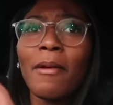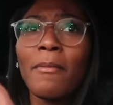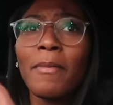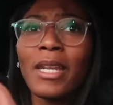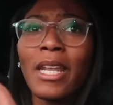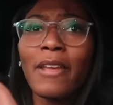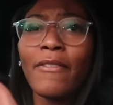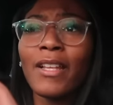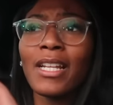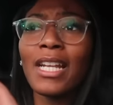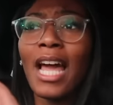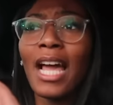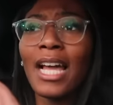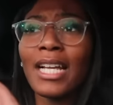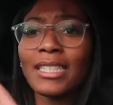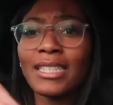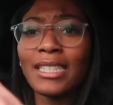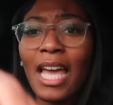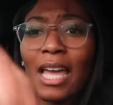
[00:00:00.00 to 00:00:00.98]
I've been here for
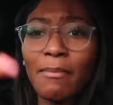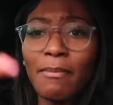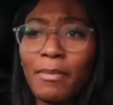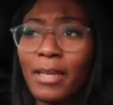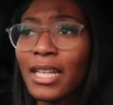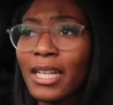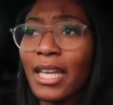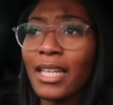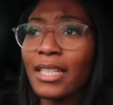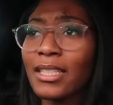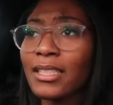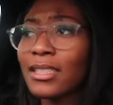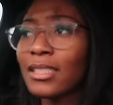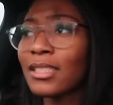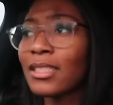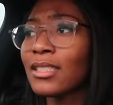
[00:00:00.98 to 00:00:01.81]
like 10 minutes.